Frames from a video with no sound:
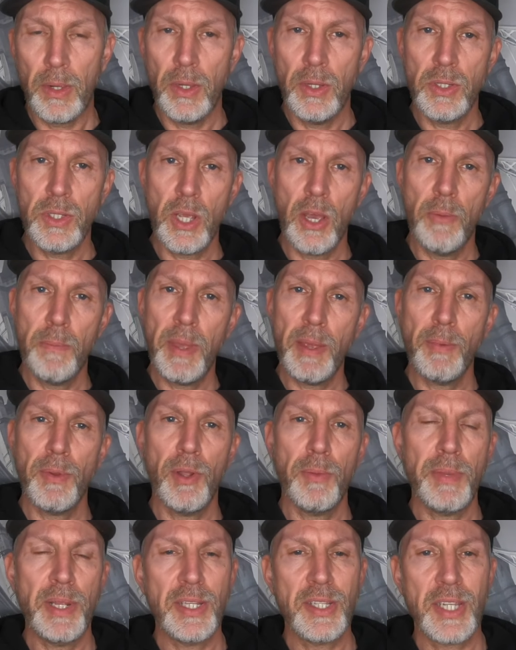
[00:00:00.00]
So people
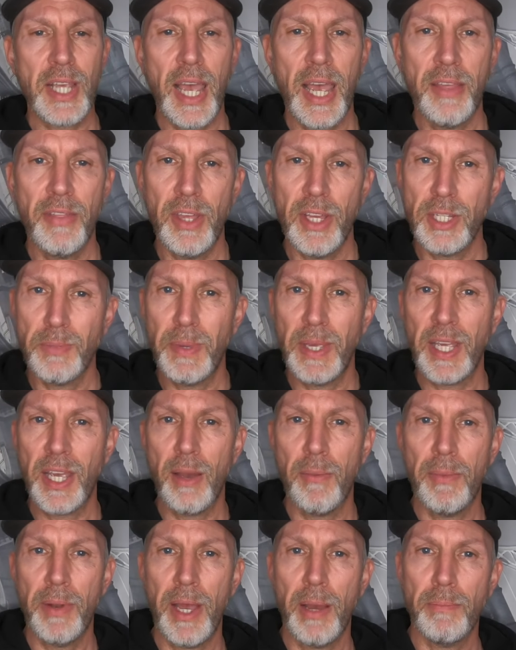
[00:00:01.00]
have been saying that it's been
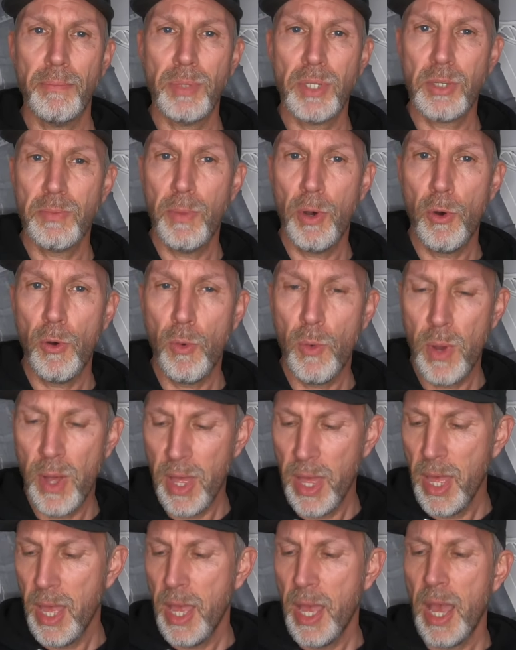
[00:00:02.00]
coming up small,
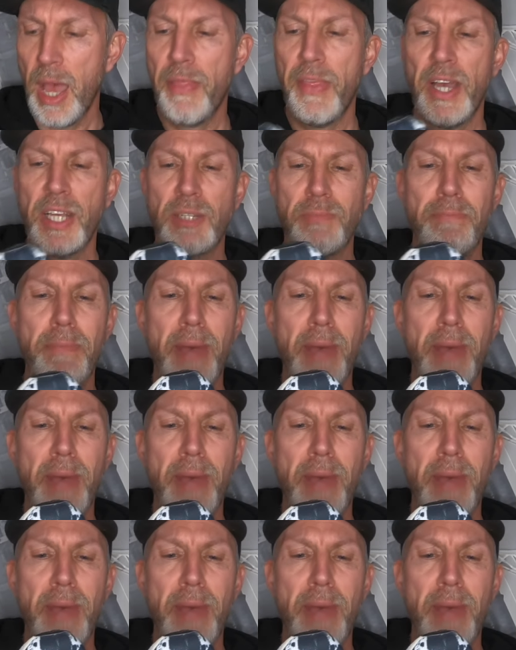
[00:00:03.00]
and that's